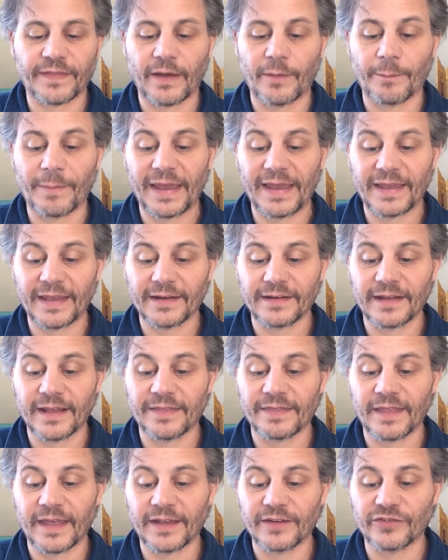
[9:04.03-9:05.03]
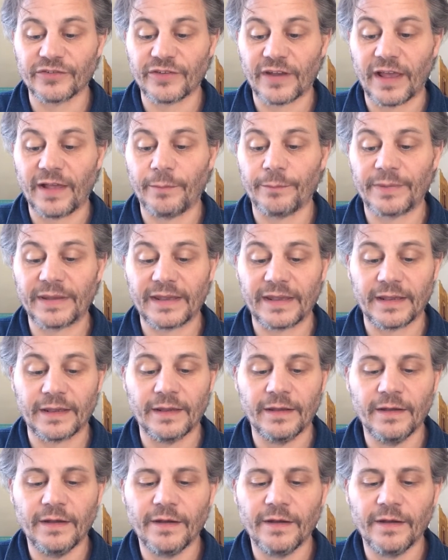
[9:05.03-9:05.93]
thou make it, and they shall be